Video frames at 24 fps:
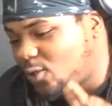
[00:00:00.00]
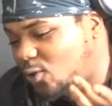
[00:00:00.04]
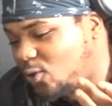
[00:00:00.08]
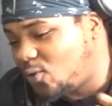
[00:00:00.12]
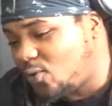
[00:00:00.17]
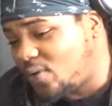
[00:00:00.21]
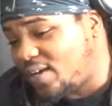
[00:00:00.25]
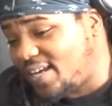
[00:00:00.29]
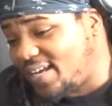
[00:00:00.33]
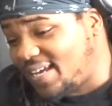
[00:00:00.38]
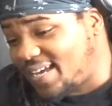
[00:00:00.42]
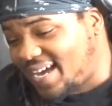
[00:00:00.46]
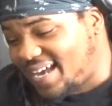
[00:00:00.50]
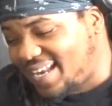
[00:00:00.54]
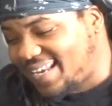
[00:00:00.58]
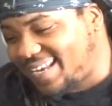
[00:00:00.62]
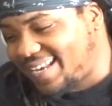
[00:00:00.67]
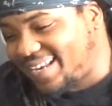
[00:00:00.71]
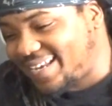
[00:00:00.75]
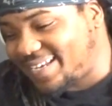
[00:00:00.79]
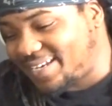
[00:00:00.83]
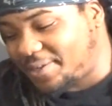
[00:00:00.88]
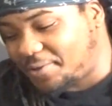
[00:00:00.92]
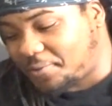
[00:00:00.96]
dude, he
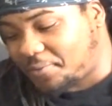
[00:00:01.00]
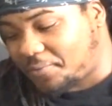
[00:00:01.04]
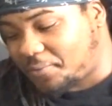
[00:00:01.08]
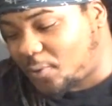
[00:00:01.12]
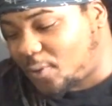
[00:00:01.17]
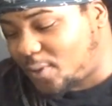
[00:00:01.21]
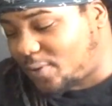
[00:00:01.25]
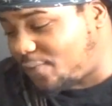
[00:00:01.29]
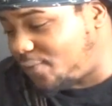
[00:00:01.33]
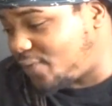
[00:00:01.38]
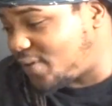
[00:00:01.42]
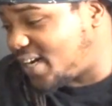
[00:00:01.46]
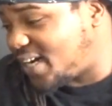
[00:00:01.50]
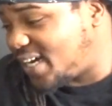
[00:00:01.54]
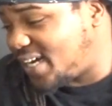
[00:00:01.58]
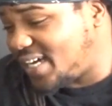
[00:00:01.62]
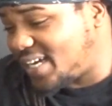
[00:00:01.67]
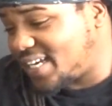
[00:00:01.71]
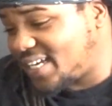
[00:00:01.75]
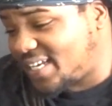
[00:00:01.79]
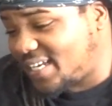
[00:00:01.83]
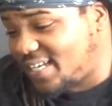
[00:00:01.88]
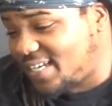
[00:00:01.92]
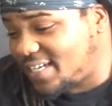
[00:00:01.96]
got like, what,
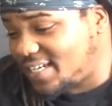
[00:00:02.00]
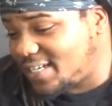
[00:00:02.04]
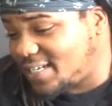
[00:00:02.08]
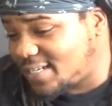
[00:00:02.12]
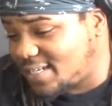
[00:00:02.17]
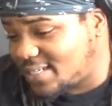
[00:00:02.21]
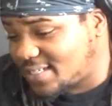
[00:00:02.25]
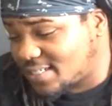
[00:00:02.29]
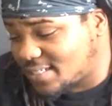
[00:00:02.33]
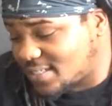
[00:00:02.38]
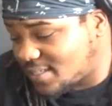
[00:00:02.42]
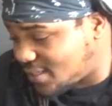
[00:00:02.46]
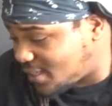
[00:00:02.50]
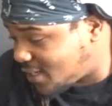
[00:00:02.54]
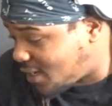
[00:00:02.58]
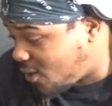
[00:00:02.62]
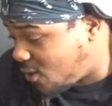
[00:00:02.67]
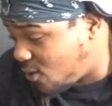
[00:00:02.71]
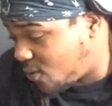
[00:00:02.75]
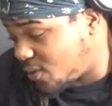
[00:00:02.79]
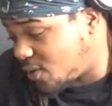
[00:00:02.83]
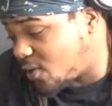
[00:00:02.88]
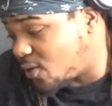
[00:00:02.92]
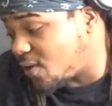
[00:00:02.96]
5
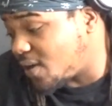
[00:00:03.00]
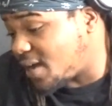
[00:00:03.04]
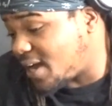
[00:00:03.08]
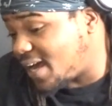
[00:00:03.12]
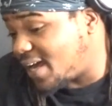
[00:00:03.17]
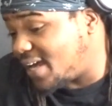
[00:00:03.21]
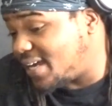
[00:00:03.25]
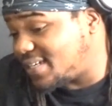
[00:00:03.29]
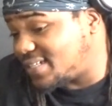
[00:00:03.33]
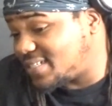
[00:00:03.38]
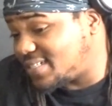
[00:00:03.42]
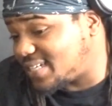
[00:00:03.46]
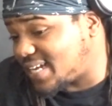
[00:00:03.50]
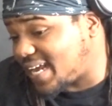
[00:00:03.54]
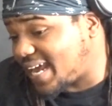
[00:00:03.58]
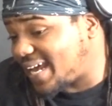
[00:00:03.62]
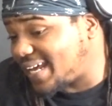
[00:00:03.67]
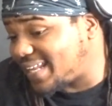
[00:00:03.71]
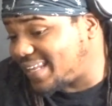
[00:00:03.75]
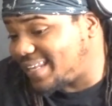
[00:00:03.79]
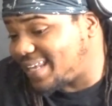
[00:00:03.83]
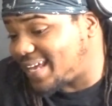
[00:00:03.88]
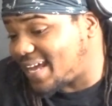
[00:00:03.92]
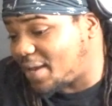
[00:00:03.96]
kids? I don't know how,
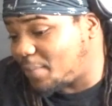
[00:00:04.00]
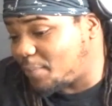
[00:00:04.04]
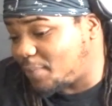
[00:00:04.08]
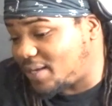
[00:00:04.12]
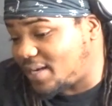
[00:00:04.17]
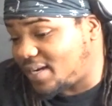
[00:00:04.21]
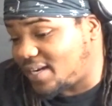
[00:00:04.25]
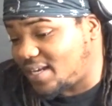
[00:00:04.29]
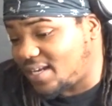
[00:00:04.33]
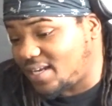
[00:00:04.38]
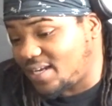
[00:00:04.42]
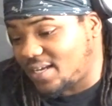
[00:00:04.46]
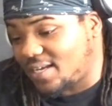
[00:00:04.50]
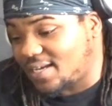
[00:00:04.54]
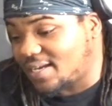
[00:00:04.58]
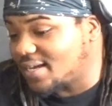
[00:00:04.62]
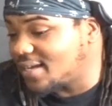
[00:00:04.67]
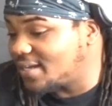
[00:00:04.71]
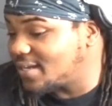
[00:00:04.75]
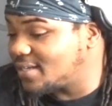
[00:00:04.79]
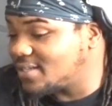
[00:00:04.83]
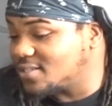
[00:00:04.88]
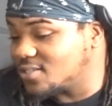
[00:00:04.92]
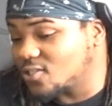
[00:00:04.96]
exactly how many
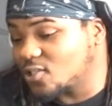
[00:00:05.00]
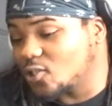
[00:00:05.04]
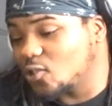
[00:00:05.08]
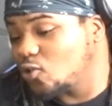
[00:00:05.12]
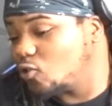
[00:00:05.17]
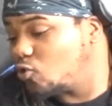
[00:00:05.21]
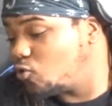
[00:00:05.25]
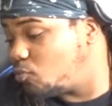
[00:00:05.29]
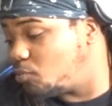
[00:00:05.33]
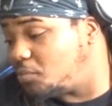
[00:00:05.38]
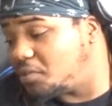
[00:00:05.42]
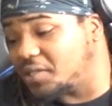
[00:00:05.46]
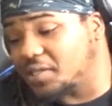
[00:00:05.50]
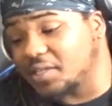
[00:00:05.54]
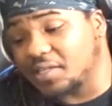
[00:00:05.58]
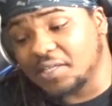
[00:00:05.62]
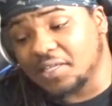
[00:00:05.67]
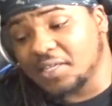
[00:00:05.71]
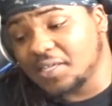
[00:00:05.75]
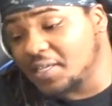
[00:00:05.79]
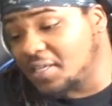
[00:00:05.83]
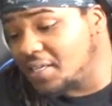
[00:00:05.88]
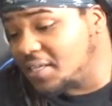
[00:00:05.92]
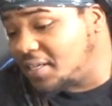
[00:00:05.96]
he got because dude
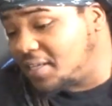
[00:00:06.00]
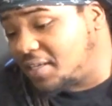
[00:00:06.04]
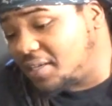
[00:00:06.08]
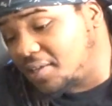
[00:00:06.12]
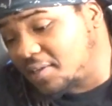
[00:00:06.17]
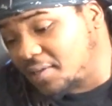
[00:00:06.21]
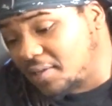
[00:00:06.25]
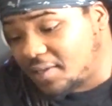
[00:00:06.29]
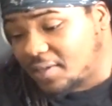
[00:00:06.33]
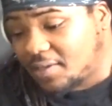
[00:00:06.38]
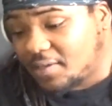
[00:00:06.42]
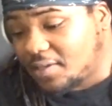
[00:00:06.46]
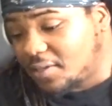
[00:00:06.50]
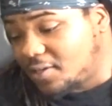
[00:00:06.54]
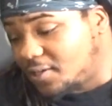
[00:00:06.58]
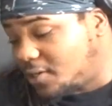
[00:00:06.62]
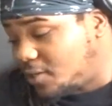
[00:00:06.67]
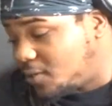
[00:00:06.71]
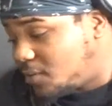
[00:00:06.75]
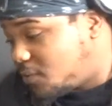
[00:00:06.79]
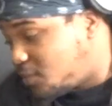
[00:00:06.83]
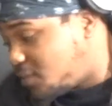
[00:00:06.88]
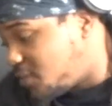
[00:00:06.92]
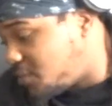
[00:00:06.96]
be,
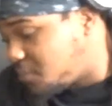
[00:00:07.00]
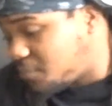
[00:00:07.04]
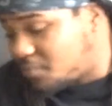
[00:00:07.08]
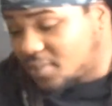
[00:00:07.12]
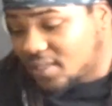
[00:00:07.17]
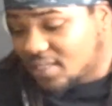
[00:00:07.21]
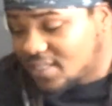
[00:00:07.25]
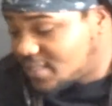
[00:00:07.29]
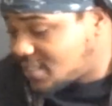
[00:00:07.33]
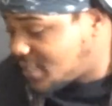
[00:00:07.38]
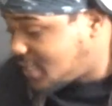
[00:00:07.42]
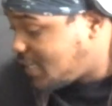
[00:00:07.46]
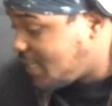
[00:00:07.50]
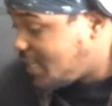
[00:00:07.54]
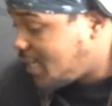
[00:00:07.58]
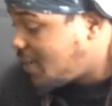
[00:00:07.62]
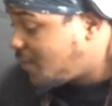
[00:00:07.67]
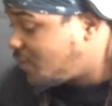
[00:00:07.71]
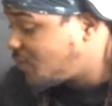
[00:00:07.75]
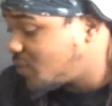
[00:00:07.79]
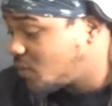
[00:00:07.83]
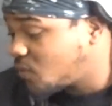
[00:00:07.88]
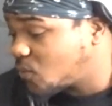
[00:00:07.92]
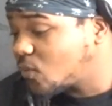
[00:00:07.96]
you know,
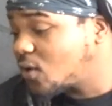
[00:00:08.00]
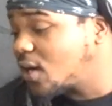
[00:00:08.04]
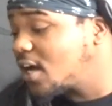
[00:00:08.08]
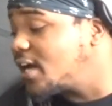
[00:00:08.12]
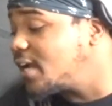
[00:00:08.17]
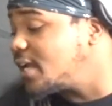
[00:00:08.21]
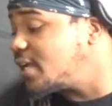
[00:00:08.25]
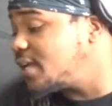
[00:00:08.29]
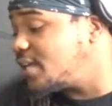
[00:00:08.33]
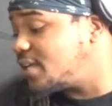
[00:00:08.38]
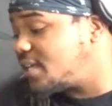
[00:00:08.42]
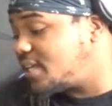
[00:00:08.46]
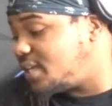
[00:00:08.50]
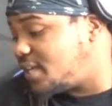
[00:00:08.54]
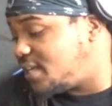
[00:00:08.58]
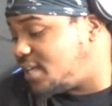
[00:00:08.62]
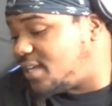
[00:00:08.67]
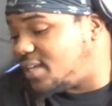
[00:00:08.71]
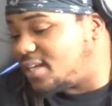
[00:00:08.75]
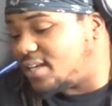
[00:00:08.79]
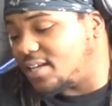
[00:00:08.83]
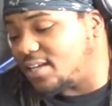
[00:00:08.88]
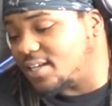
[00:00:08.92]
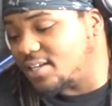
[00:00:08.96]
busting left and right.
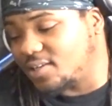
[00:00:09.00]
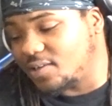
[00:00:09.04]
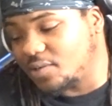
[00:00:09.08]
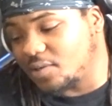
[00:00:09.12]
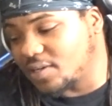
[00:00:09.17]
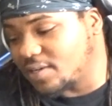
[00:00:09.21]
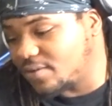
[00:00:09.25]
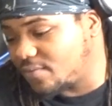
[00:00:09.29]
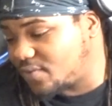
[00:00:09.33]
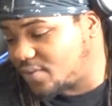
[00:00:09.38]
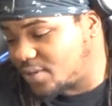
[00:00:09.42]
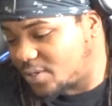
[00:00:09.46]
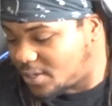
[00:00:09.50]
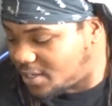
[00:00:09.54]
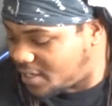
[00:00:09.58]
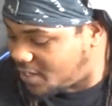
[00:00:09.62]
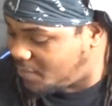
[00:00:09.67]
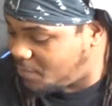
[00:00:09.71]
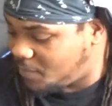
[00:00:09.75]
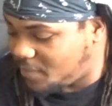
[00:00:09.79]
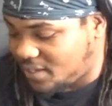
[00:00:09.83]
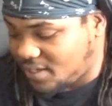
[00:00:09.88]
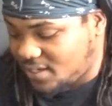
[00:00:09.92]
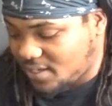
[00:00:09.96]
And you never
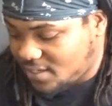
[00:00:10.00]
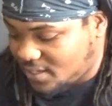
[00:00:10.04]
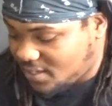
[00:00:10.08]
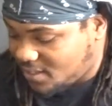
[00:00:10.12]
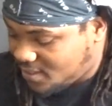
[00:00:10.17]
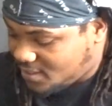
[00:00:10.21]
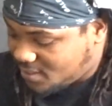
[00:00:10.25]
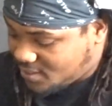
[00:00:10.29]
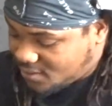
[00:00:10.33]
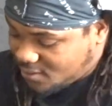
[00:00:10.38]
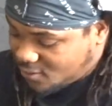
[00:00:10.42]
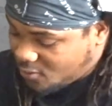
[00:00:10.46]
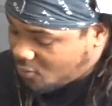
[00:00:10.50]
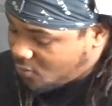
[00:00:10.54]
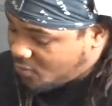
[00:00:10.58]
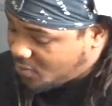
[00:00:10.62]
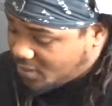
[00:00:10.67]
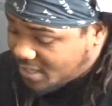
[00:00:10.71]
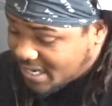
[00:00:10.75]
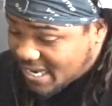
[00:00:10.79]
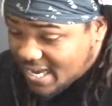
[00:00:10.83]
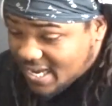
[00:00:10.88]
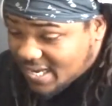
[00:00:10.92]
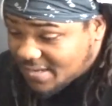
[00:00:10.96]
know how many kids
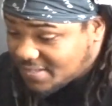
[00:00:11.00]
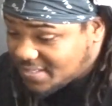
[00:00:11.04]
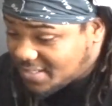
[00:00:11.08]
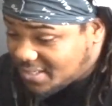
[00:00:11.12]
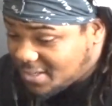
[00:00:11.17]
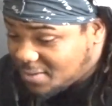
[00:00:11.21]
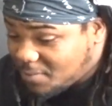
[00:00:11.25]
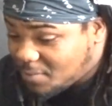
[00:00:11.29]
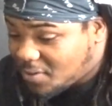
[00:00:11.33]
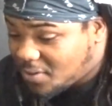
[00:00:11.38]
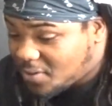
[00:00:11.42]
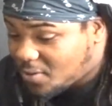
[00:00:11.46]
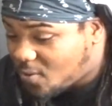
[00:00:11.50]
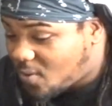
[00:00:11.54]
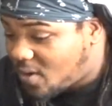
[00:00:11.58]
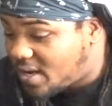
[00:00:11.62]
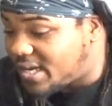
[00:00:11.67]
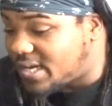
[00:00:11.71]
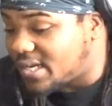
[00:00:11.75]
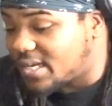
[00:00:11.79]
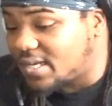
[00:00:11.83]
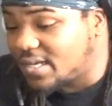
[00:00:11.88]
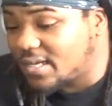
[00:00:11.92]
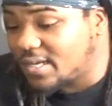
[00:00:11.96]
do could have some on
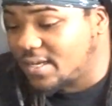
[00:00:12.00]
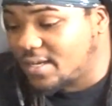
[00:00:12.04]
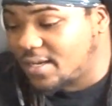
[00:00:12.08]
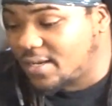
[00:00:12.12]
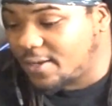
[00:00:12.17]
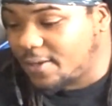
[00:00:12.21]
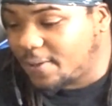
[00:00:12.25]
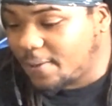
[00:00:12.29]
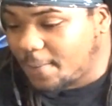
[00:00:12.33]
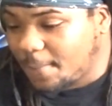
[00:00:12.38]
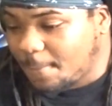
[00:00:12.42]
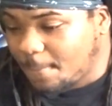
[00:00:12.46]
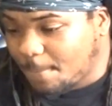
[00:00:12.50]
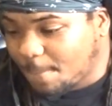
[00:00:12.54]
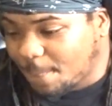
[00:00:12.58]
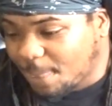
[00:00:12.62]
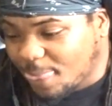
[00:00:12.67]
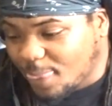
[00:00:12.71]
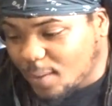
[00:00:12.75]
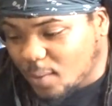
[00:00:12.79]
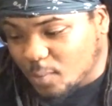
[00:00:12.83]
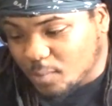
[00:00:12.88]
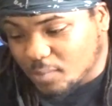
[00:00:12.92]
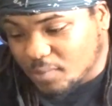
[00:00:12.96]
the way.
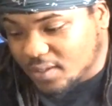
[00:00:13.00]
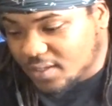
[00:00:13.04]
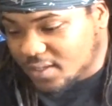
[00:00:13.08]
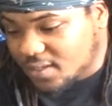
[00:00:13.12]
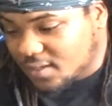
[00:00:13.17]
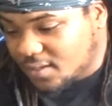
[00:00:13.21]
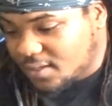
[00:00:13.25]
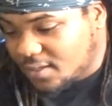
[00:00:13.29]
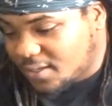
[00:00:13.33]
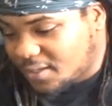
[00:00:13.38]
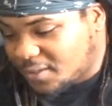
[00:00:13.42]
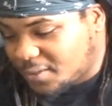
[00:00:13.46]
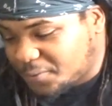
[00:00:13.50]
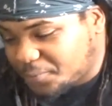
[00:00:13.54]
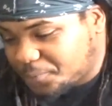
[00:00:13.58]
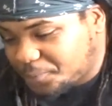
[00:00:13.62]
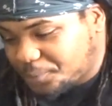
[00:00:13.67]
But,